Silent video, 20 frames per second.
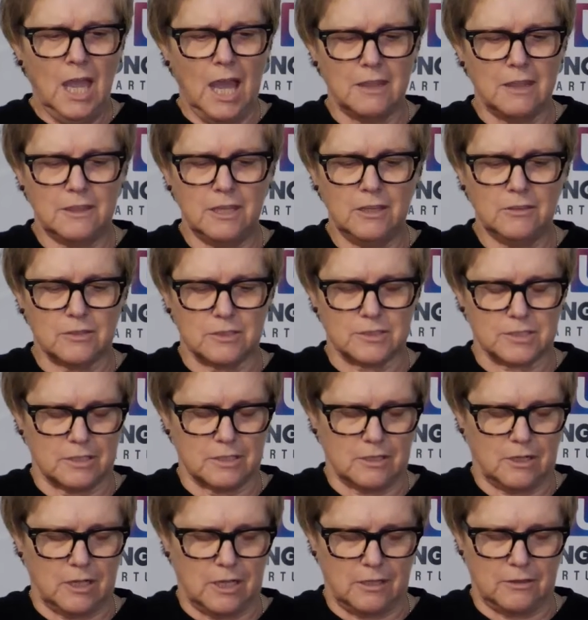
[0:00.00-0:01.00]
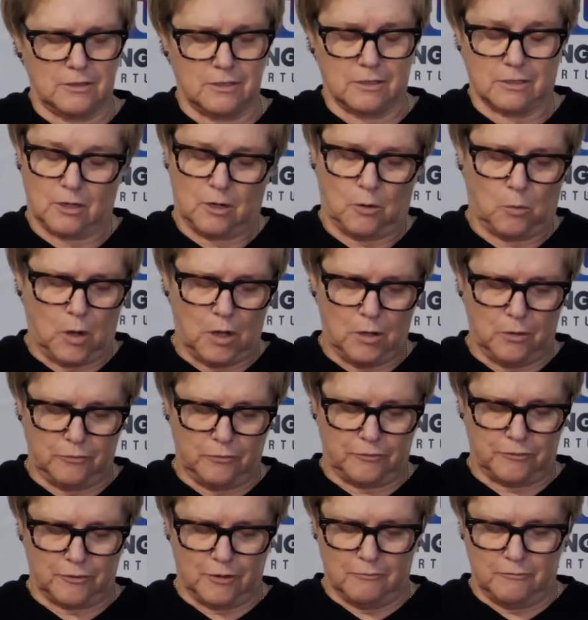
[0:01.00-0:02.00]
I think there's the
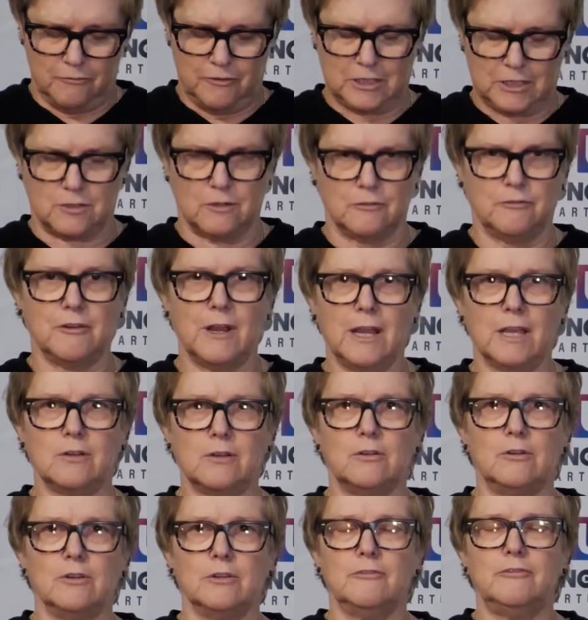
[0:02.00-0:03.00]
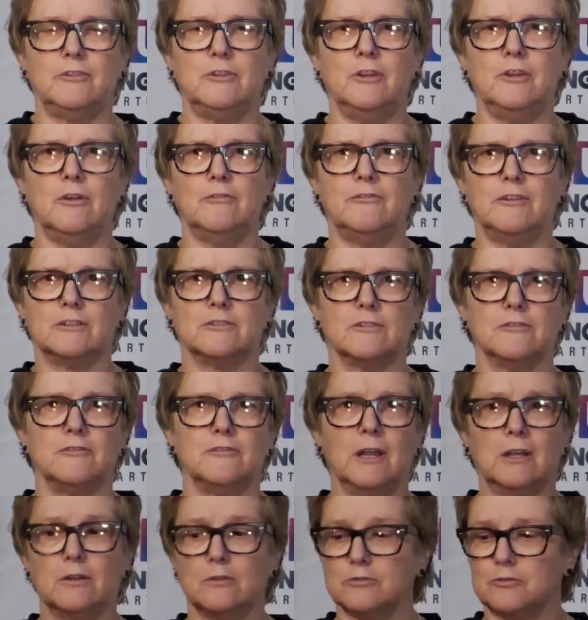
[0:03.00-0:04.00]
quote from Viktor Frankl, and if you know Viktor
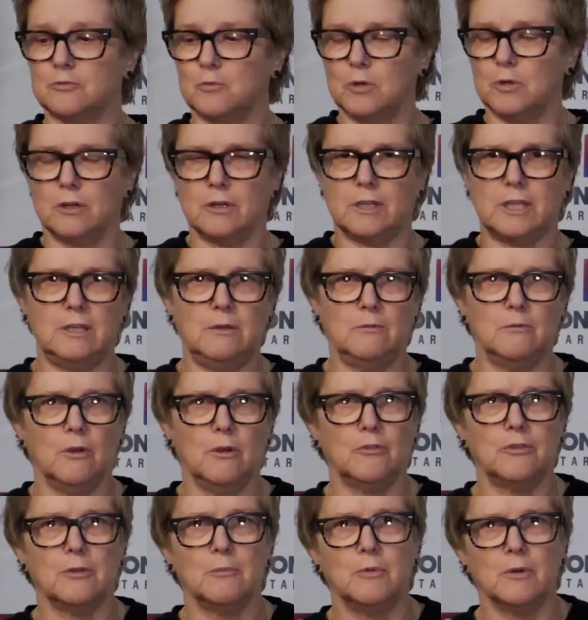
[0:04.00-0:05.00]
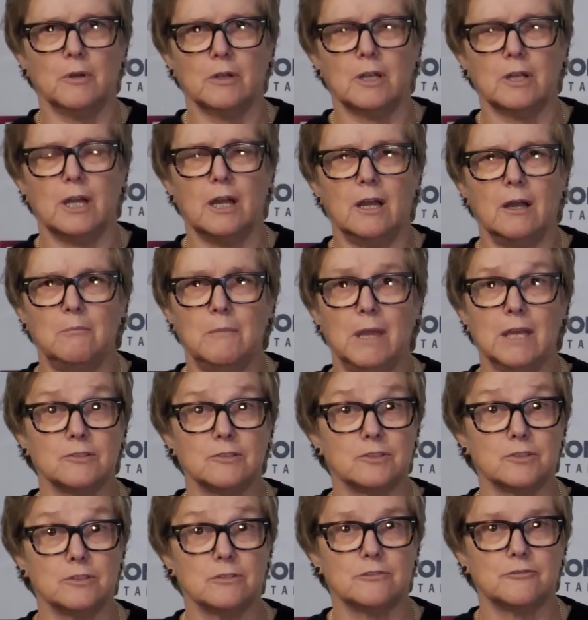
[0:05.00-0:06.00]
Frankl's work, he wrote the book
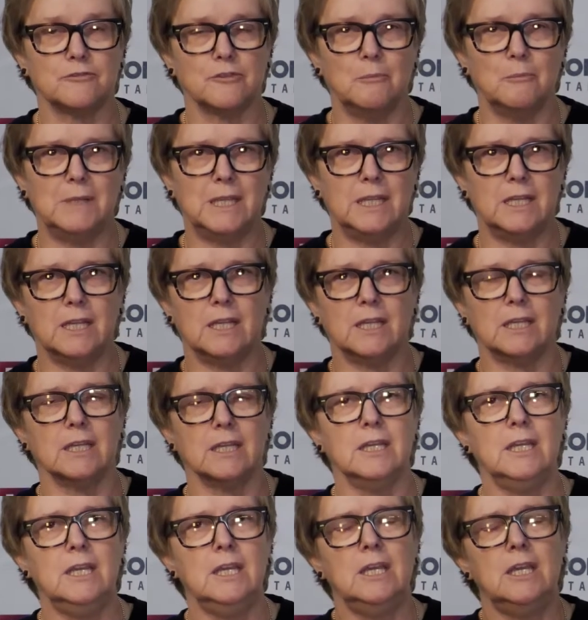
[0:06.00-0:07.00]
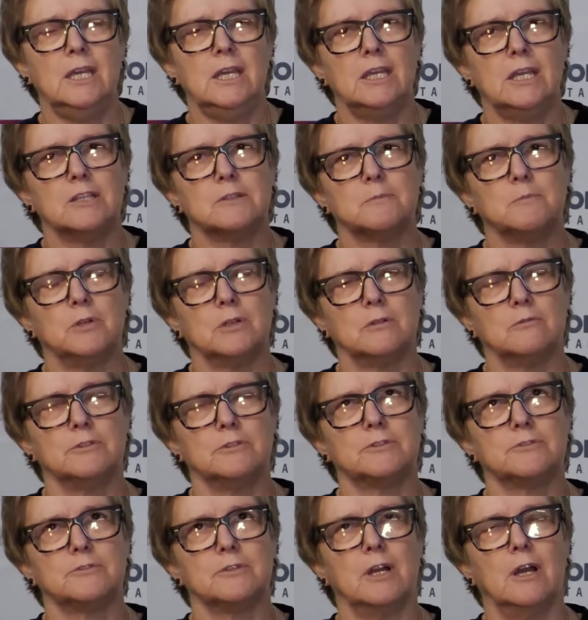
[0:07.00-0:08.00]
Man's Search for Meaning, and his book
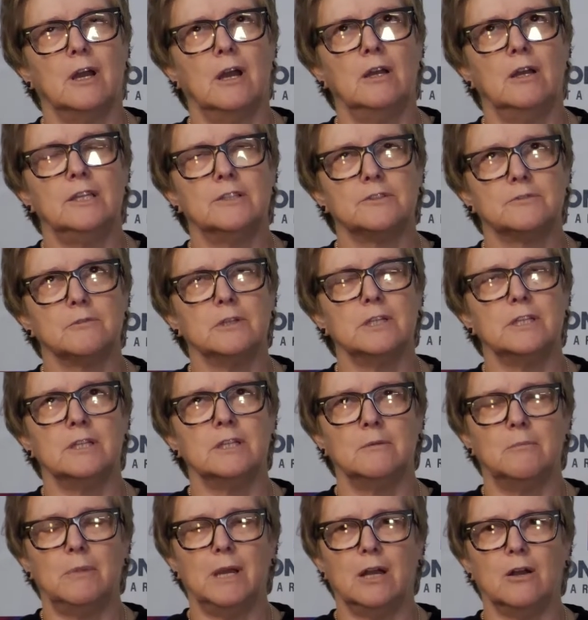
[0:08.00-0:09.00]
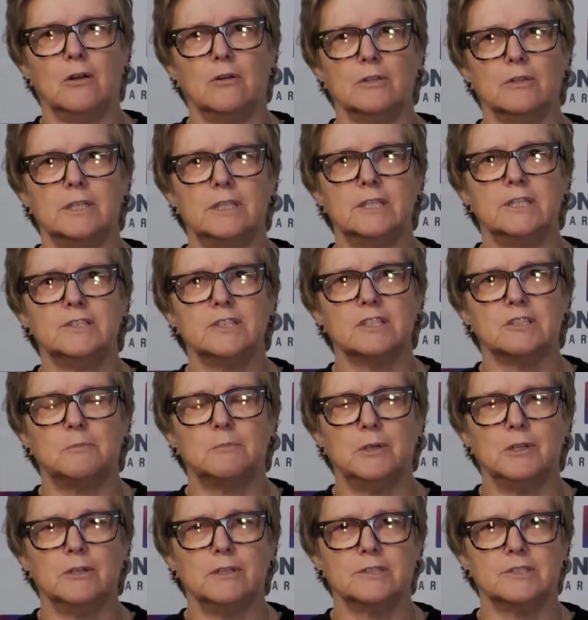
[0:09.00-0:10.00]
is written about his
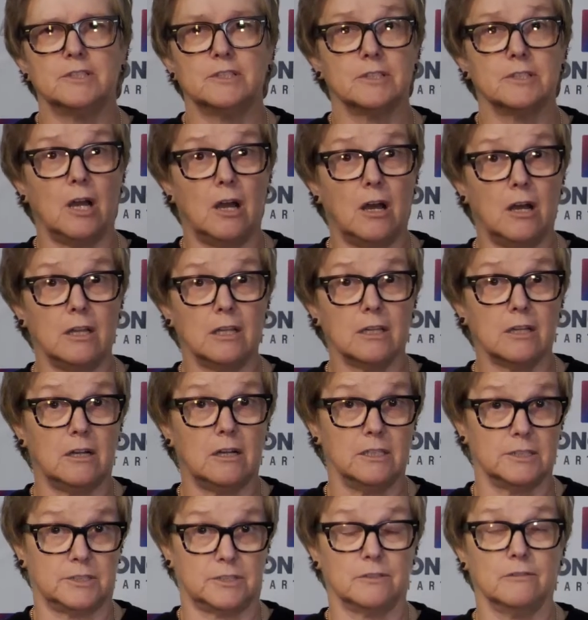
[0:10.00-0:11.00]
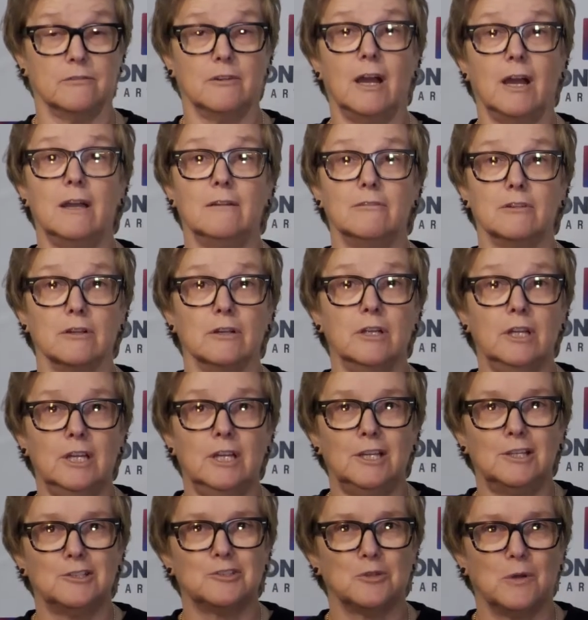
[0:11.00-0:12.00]
experience as a Holocaust survivor.
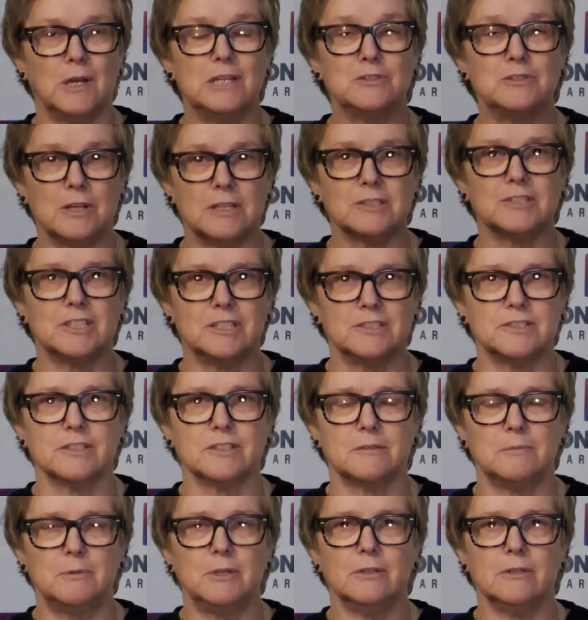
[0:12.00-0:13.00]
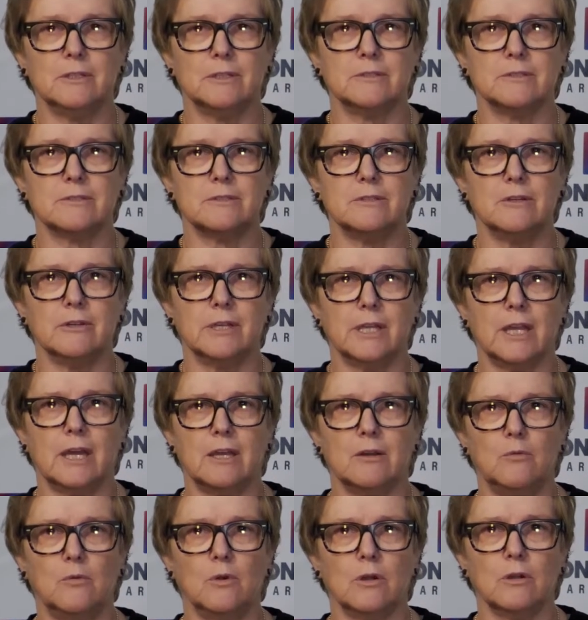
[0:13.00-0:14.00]
So I trust his experience knowing
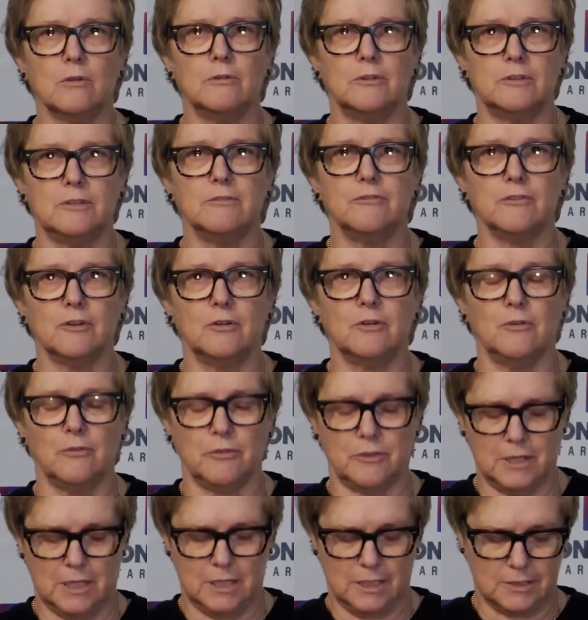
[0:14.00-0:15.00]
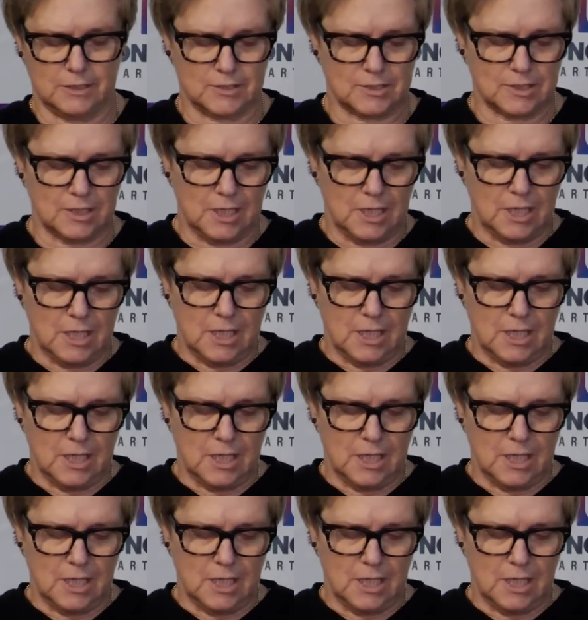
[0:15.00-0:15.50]
how to work with difficult things.